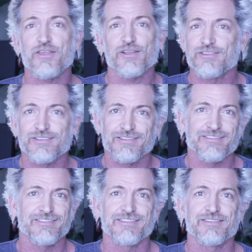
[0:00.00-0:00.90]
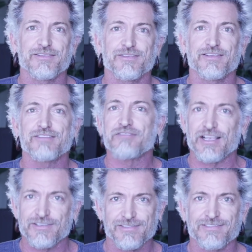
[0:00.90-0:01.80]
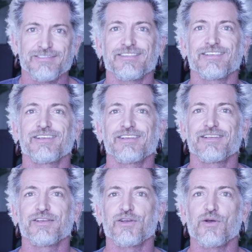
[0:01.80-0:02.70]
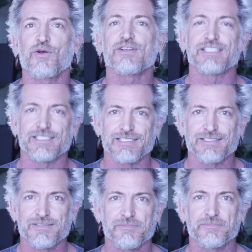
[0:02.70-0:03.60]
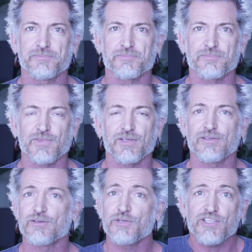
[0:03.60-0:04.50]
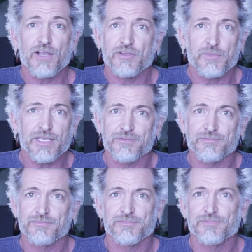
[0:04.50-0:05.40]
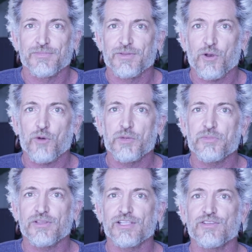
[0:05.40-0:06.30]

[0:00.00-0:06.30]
thoughts, advice, or assistance, reach out to me or people